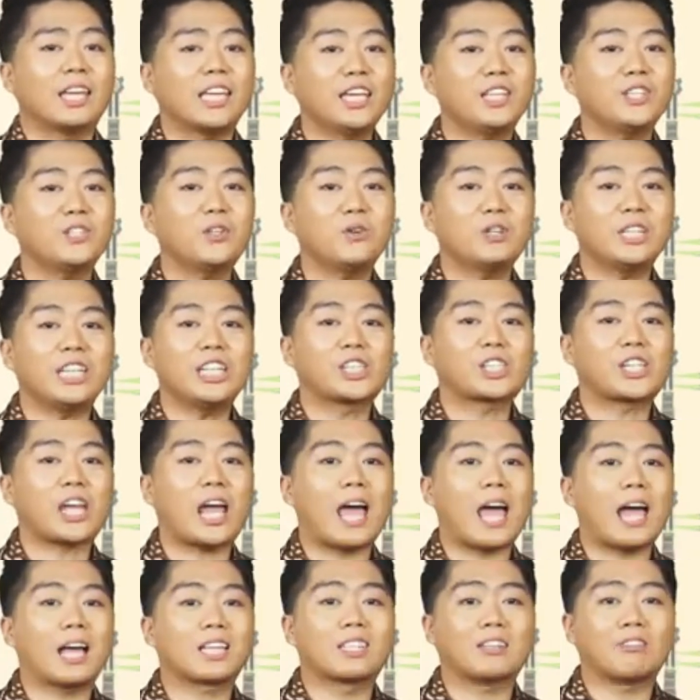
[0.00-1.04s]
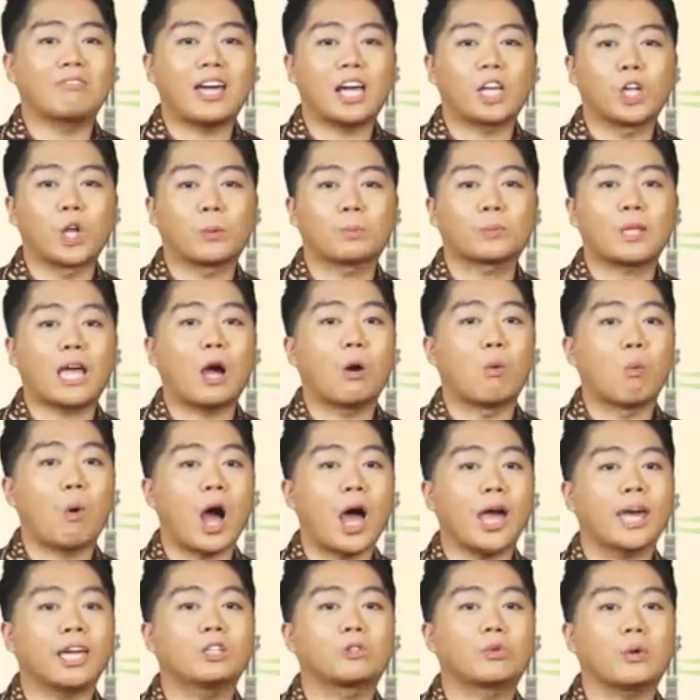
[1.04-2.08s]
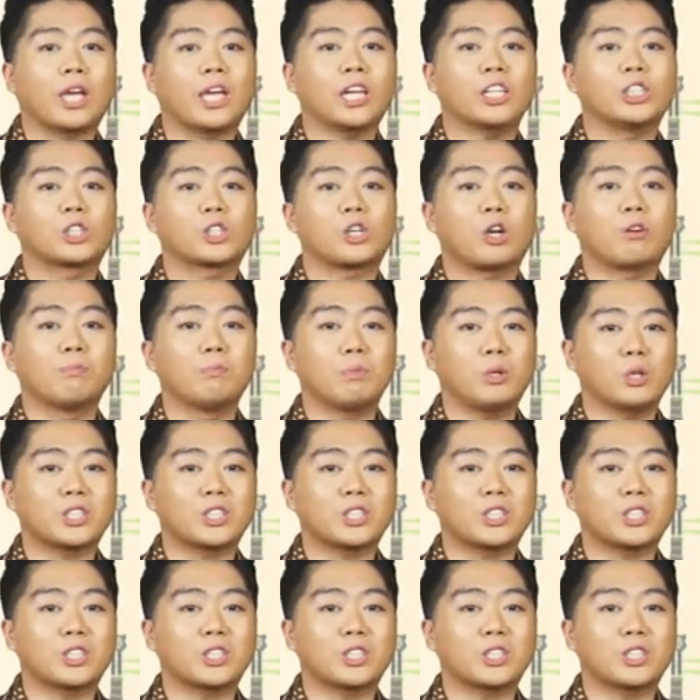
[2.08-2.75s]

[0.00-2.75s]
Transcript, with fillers: Indonesia has developed a wide range of